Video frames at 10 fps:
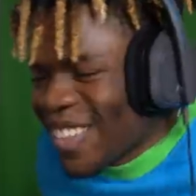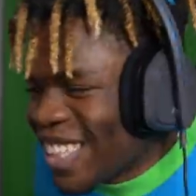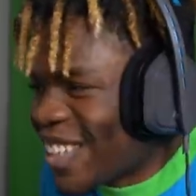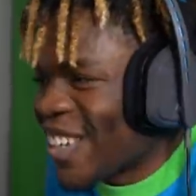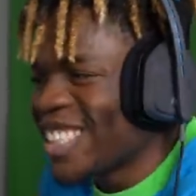on
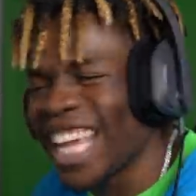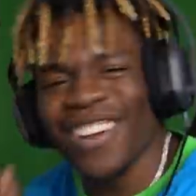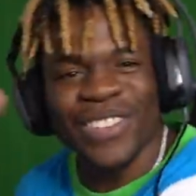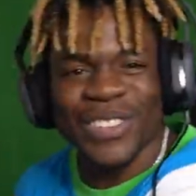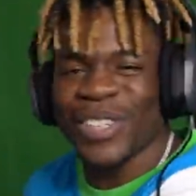
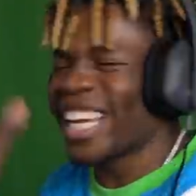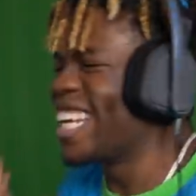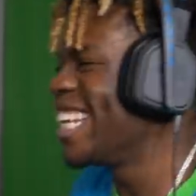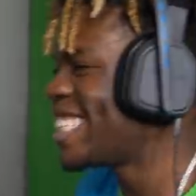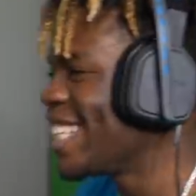there for
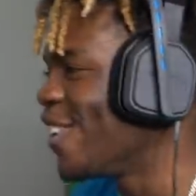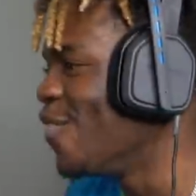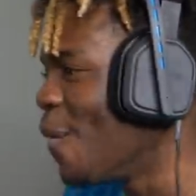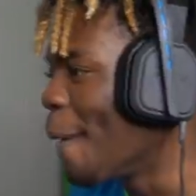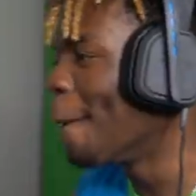2K19.
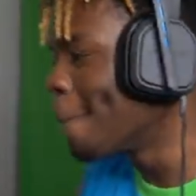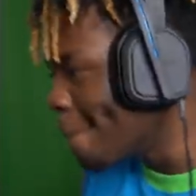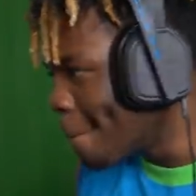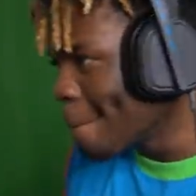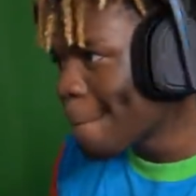I'll be
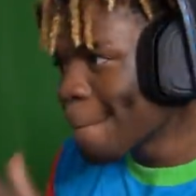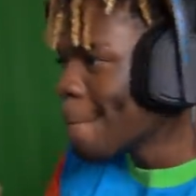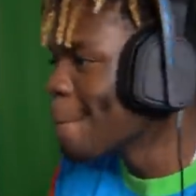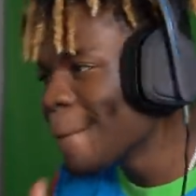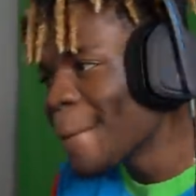so mad.
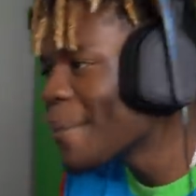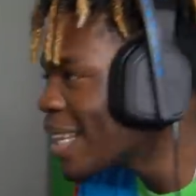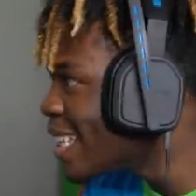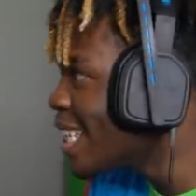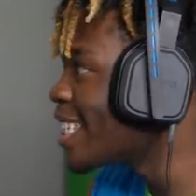I'll be
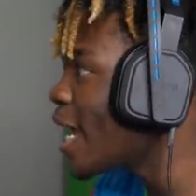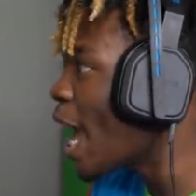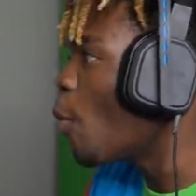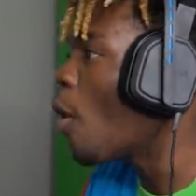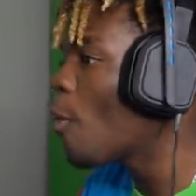so mad.
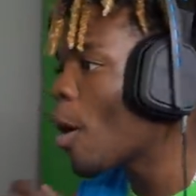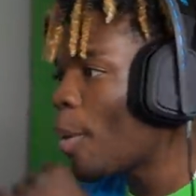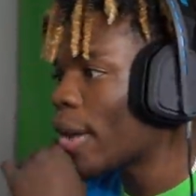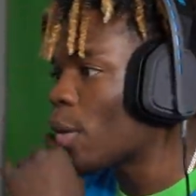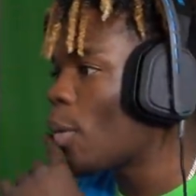Yeah, one more
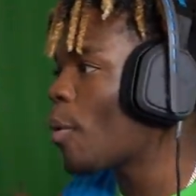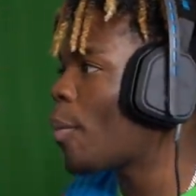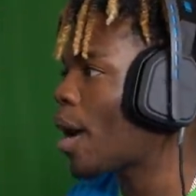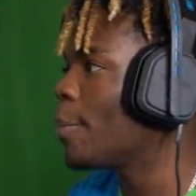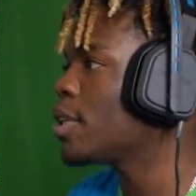bucket. I'm
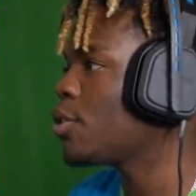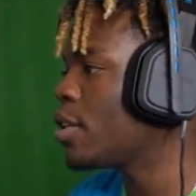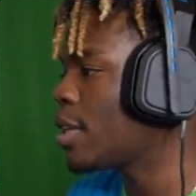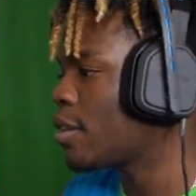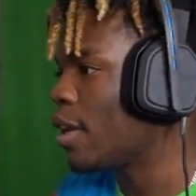going
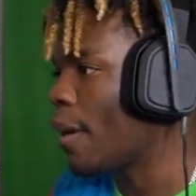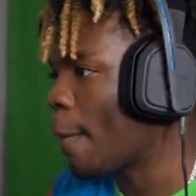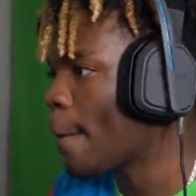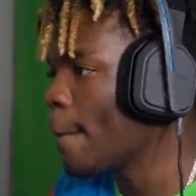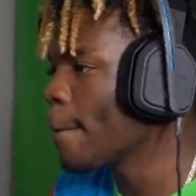to
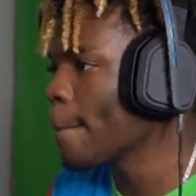Hey,